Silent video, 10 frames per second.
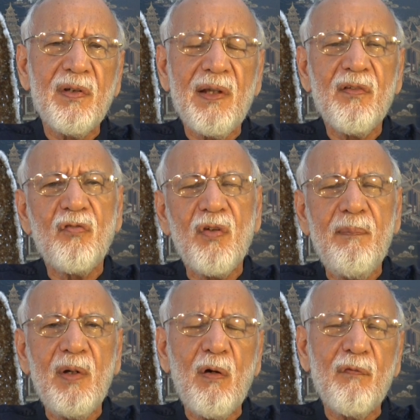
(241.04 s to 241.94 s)
things,
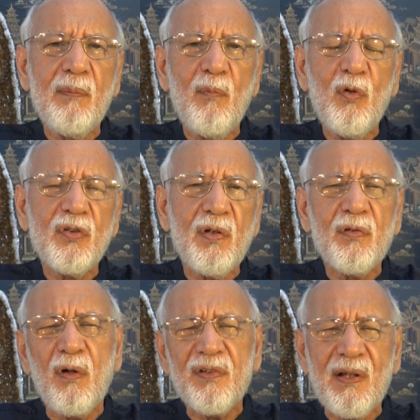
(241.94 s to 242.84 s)
dreaming of
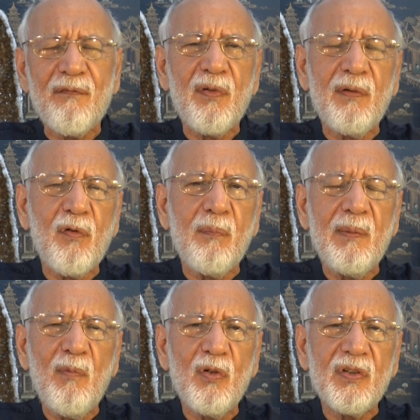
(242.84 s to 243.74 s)
emotions or suffering from
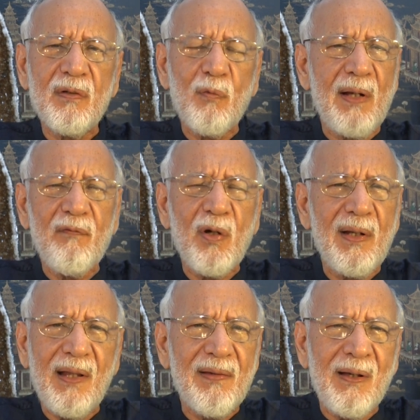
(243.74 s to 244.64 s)
emotions one way or
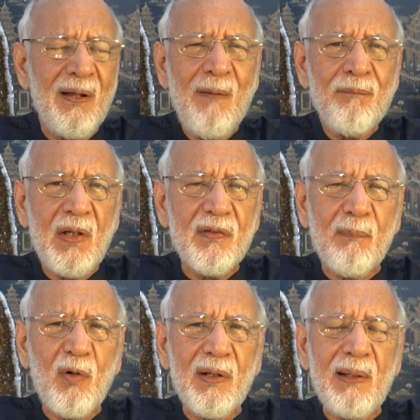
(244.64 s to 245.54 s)
another. It's
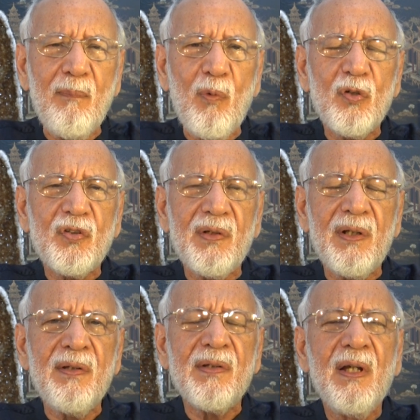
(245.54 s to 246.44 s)
about
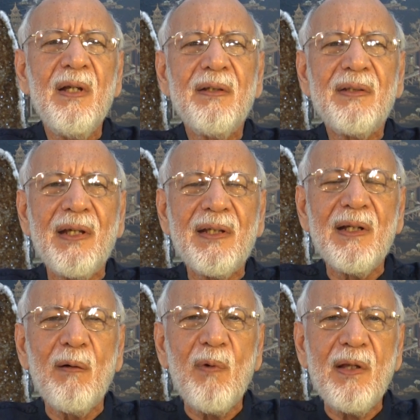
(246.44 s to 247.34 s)
emotions
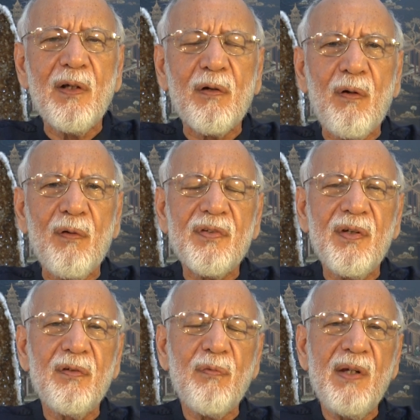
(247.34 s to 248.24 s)
taking away the
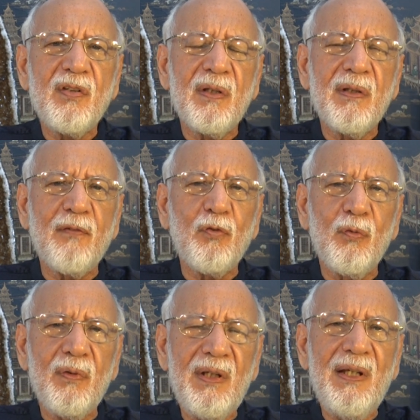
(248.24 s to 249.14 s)
concentration that you
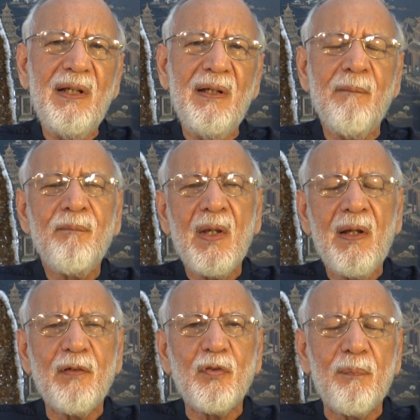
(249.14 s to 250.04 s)
need
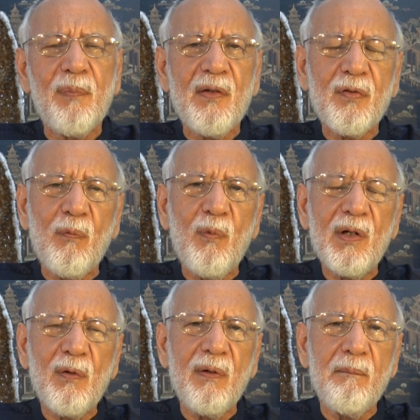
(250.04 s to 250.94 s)
at your place of
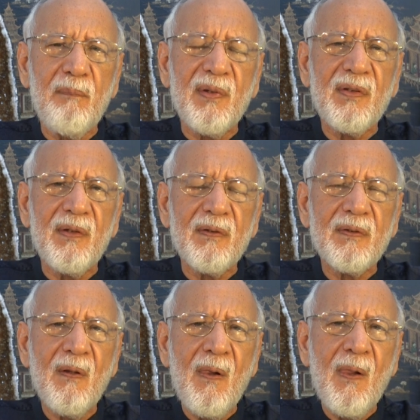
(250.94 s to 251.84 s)
work or in business.